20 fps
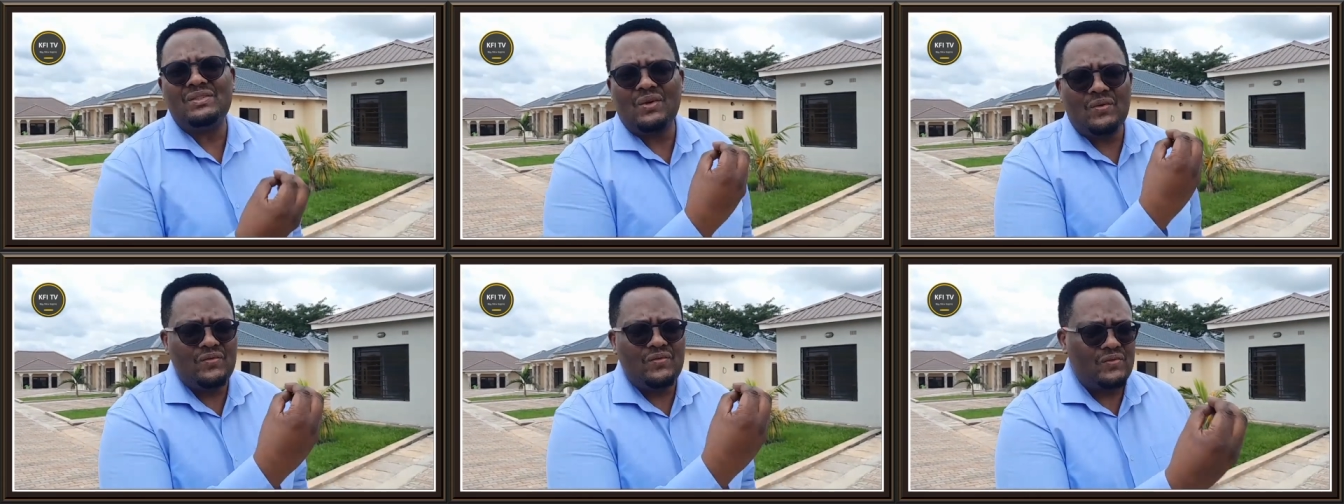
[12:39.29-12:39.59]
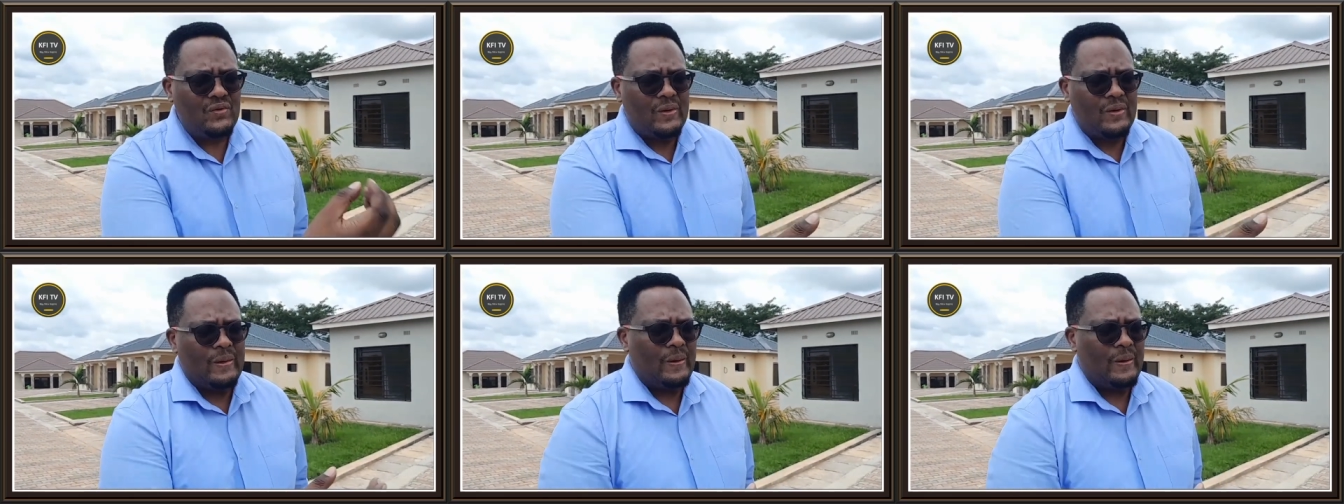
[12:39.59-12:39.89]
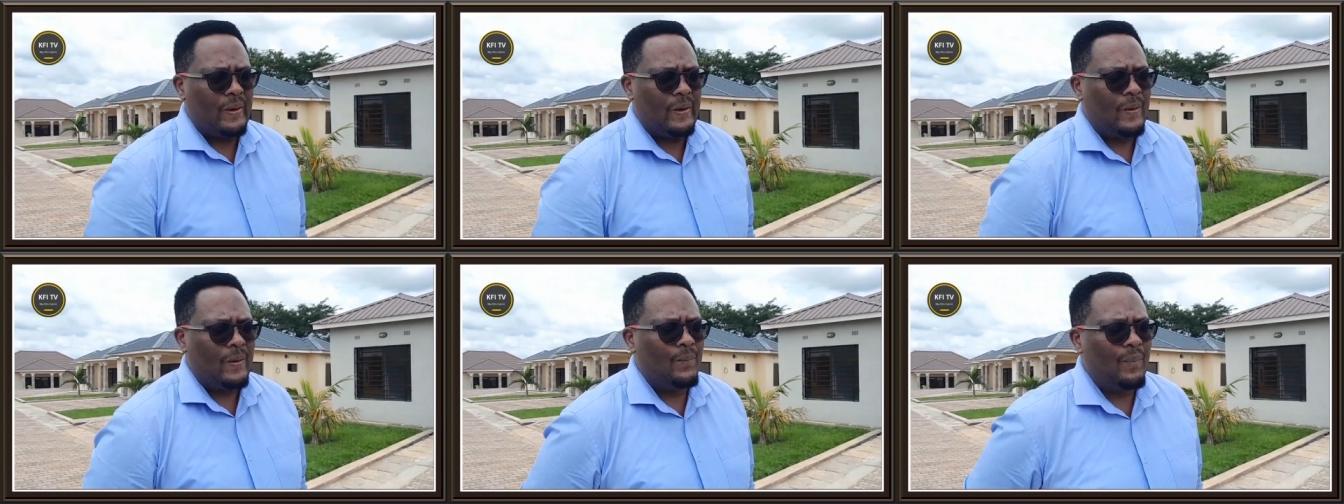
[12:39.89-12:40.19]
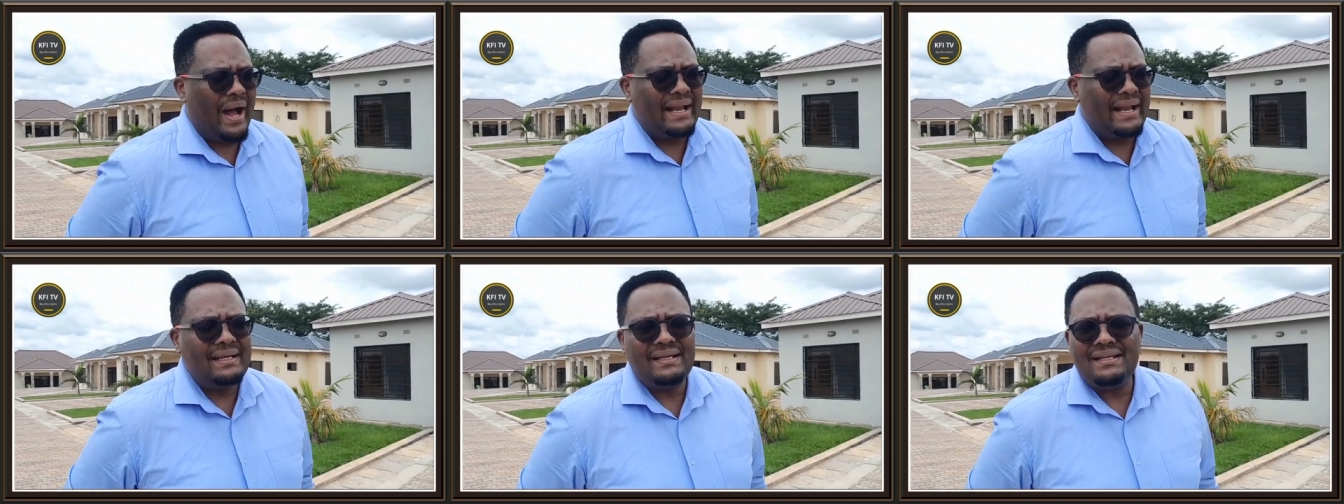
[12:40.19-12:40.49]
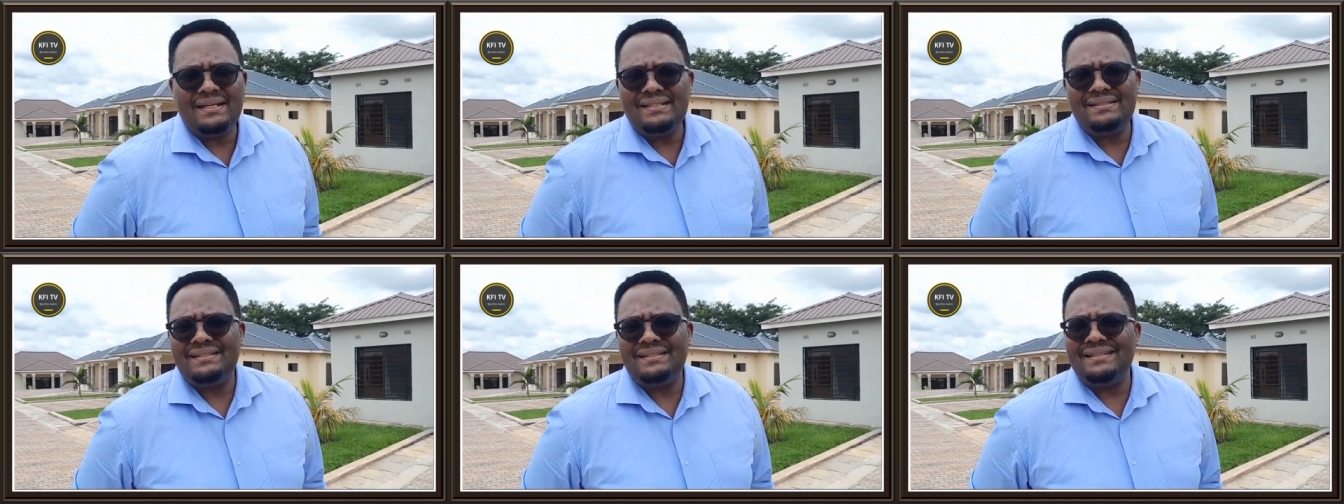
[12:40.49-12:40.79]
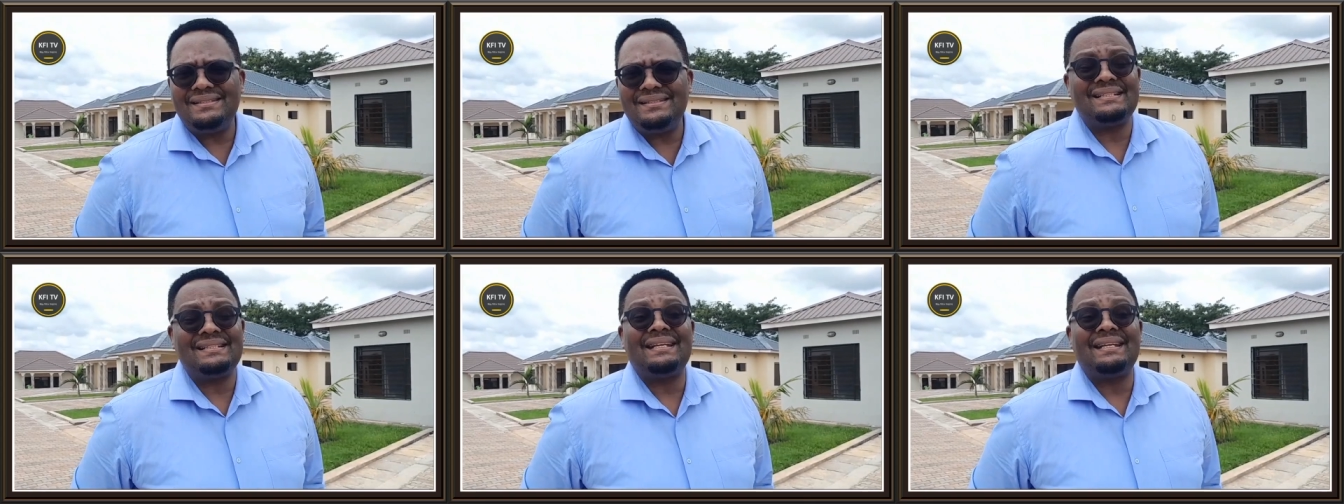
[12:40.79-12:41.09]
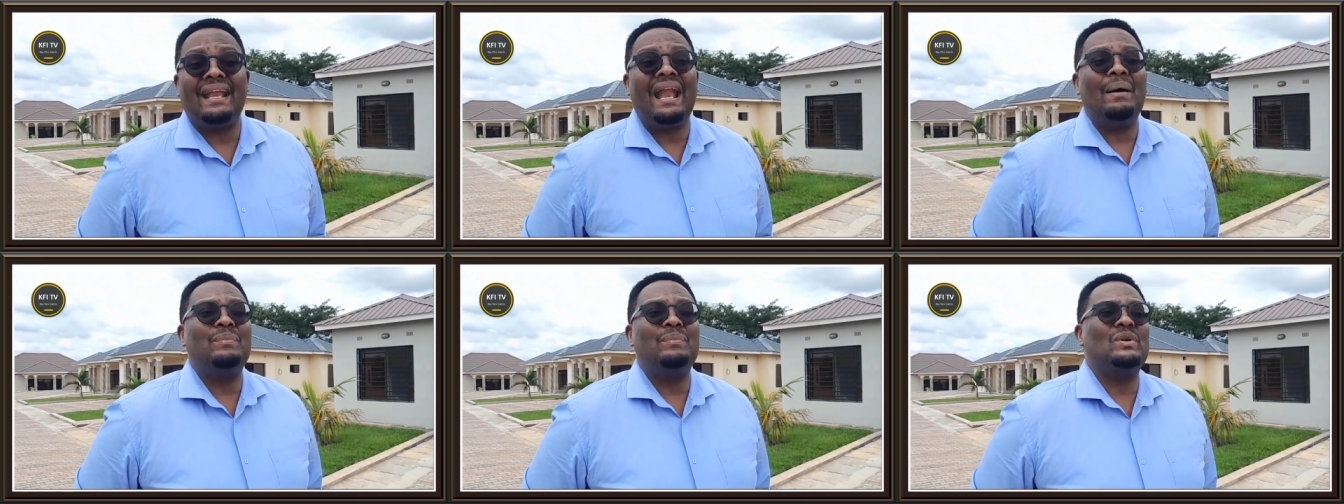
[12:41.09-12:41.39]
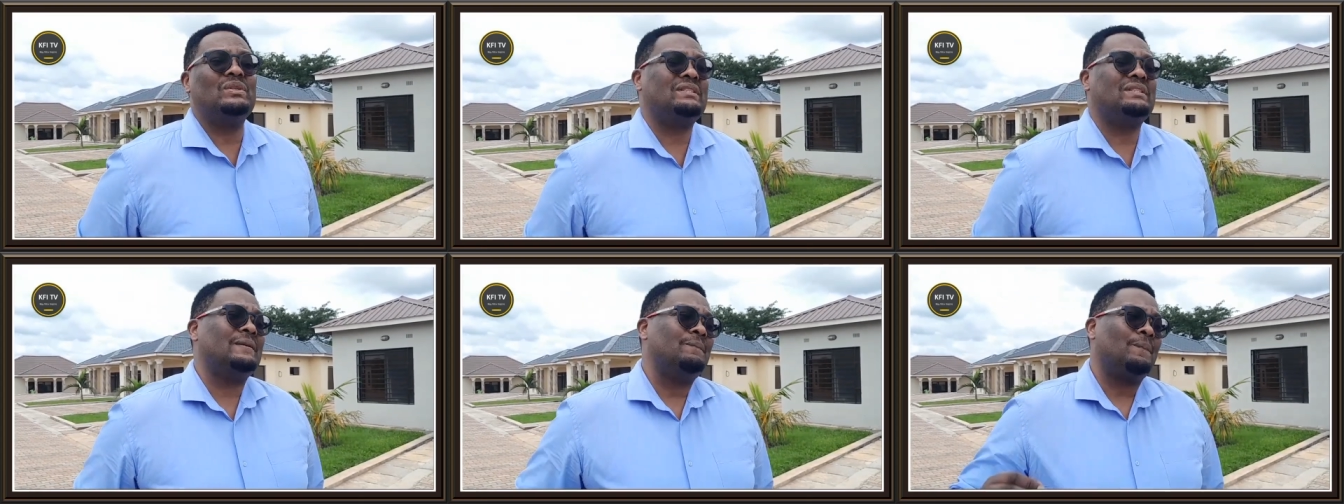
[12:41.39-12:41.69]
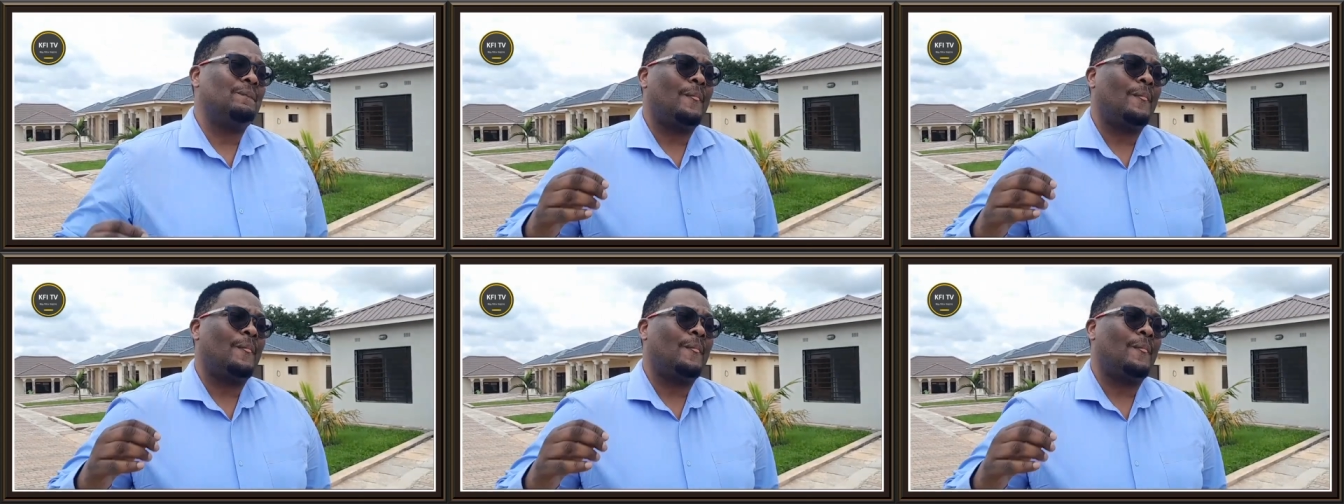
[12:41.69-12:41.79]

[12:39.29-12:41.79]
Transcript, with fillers: of money is, is just an abuse.